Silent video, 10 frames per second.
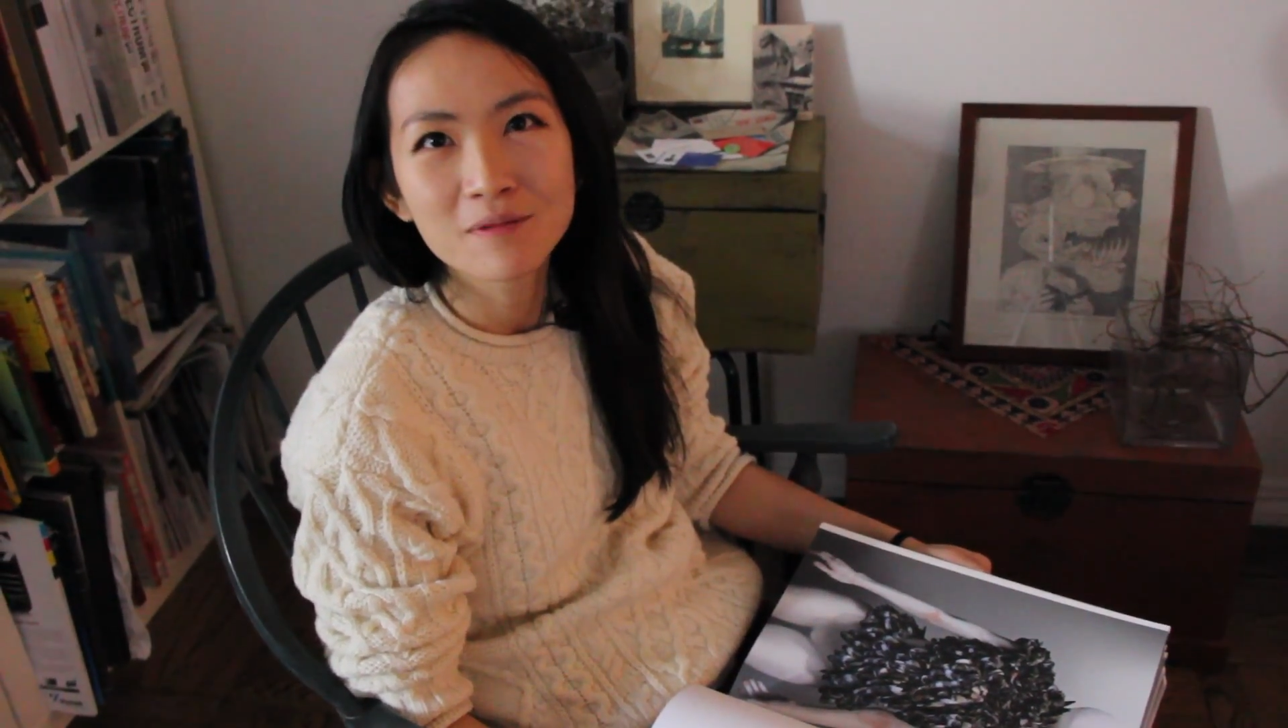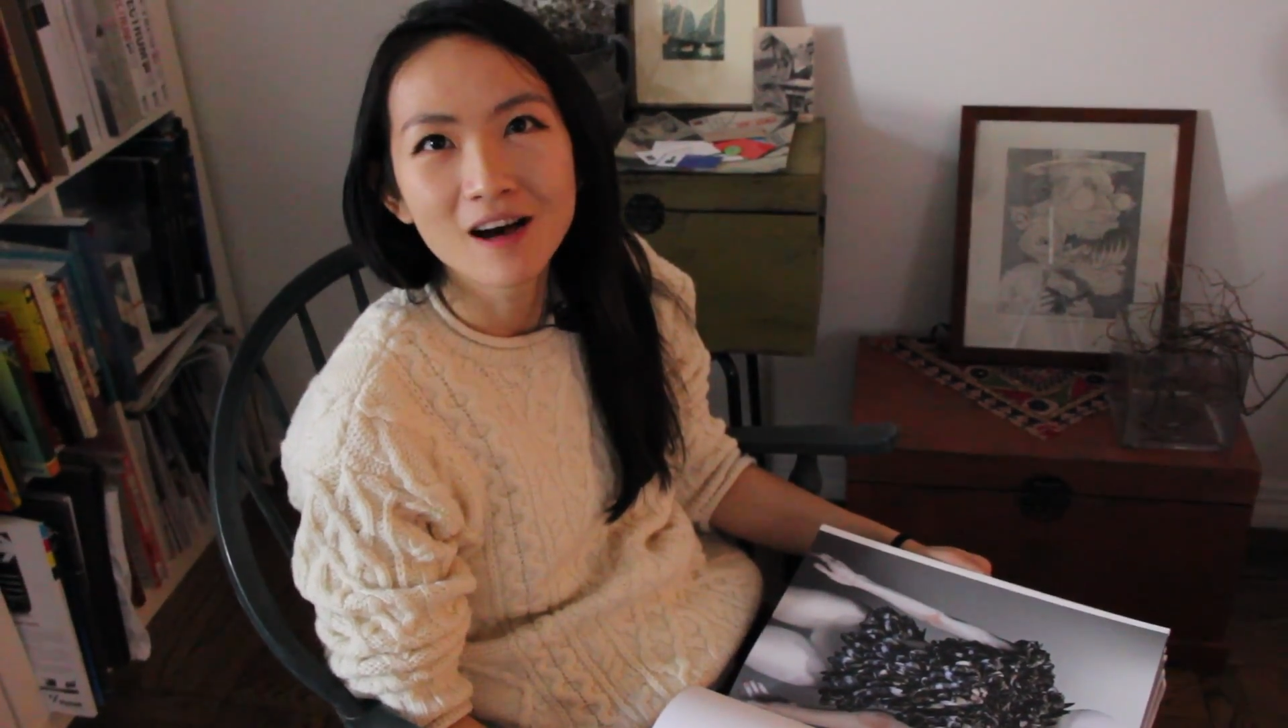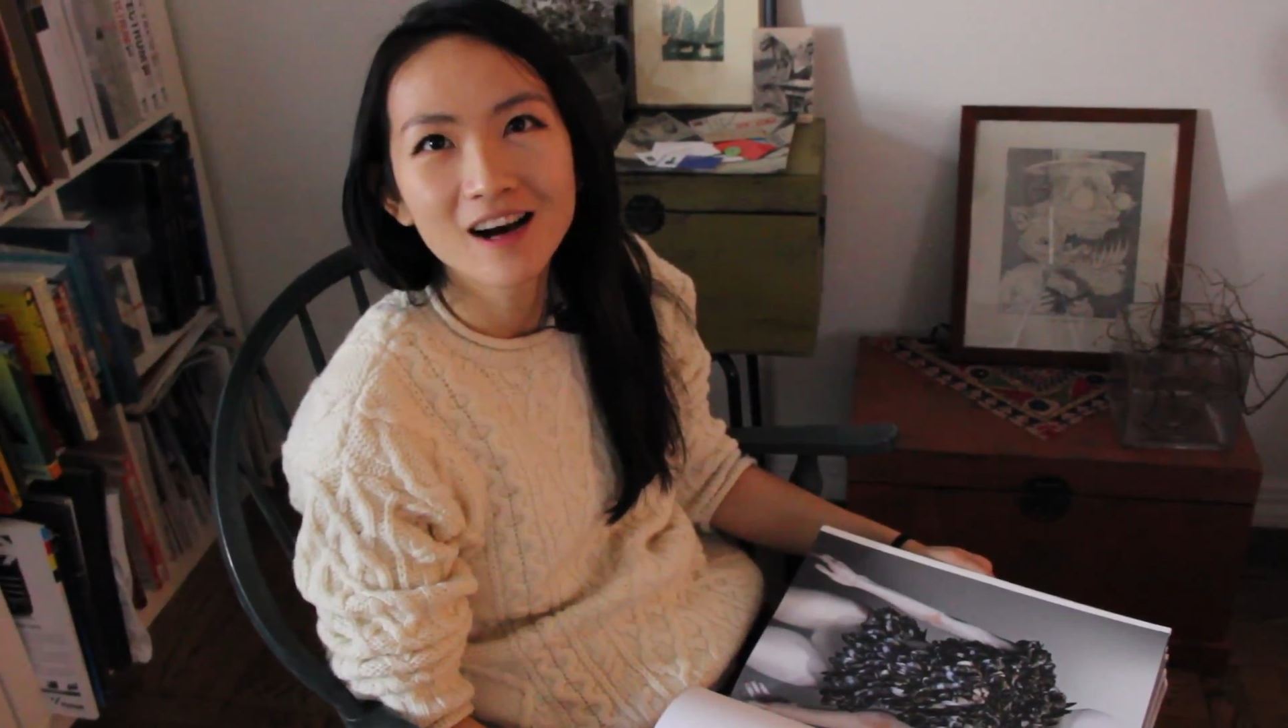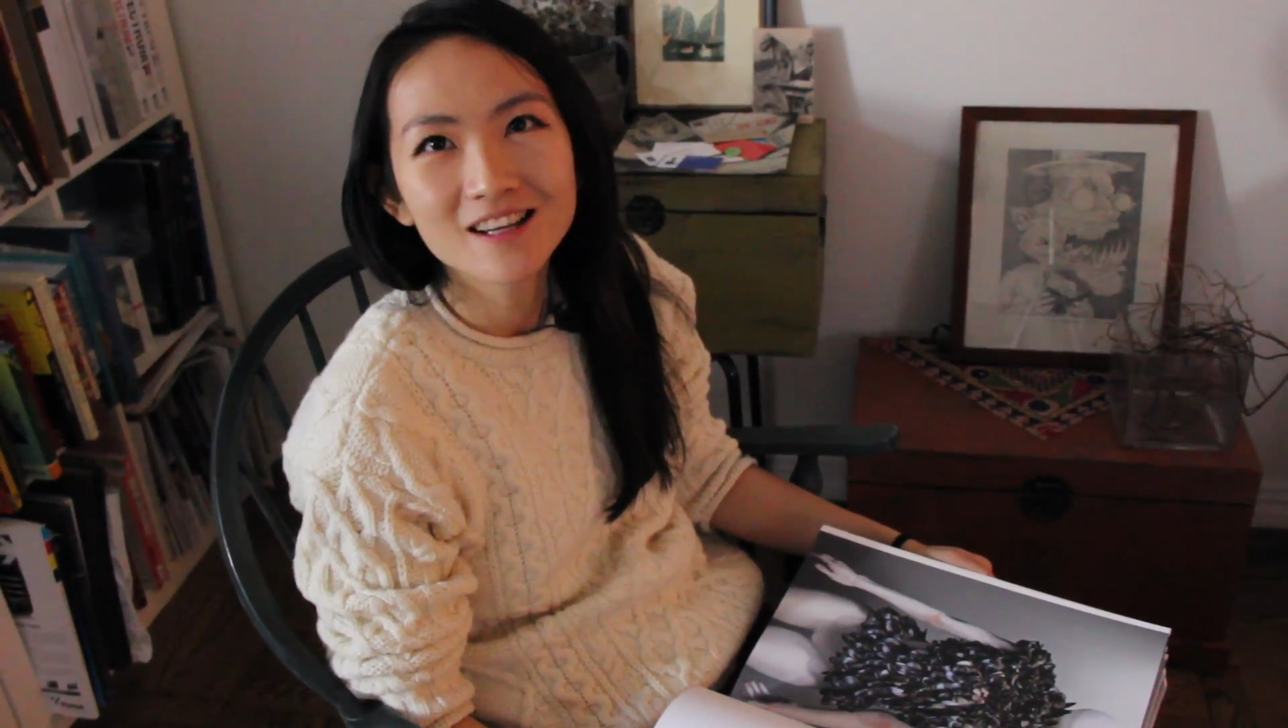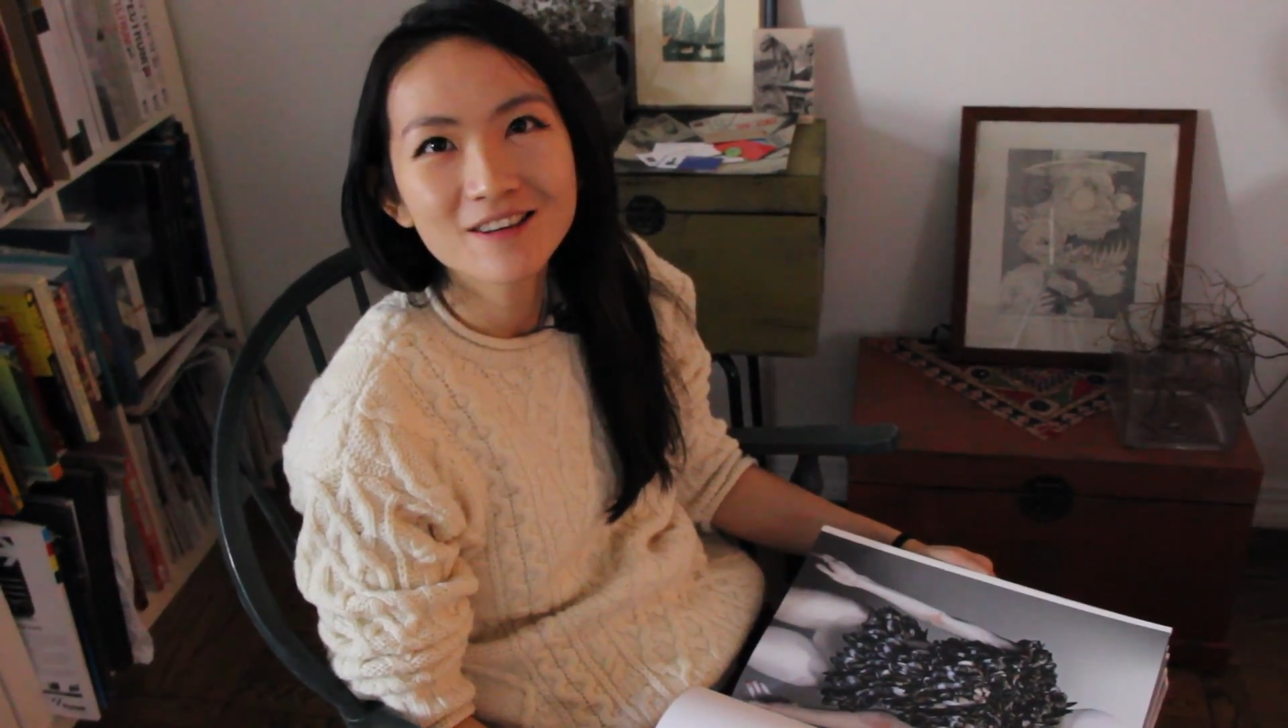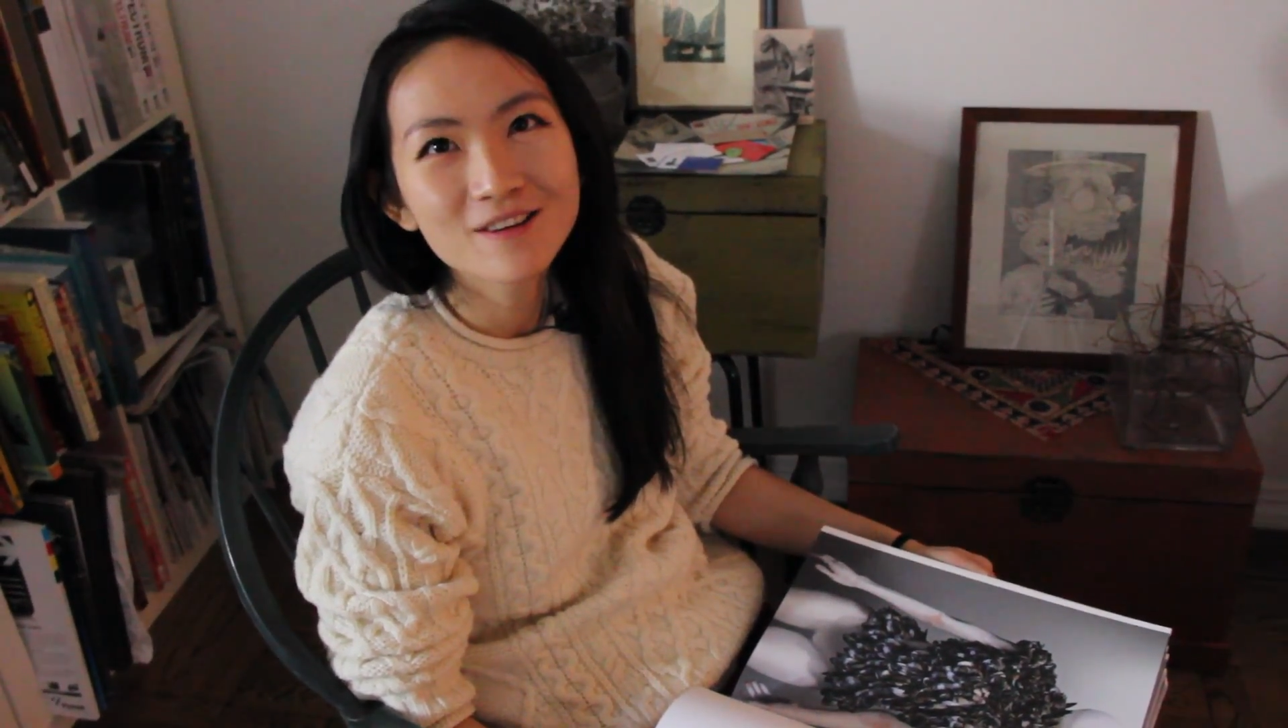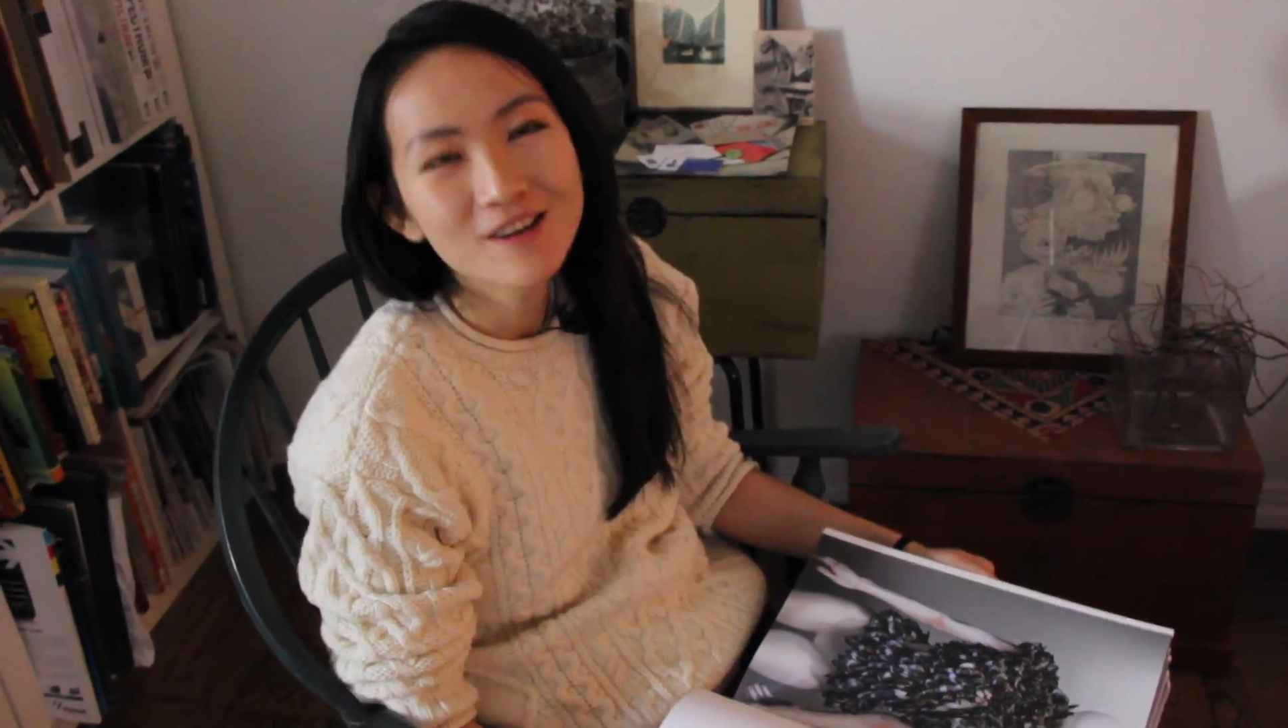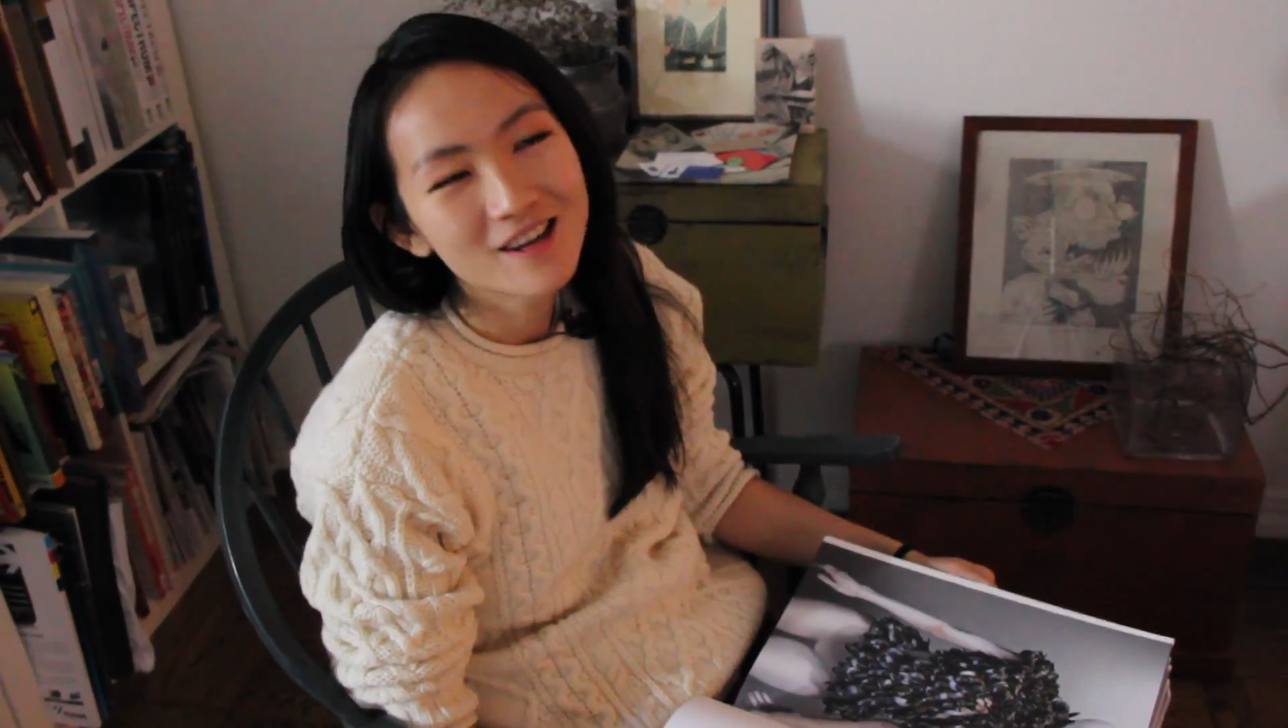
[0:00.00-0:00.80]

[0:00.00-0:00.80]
behind you.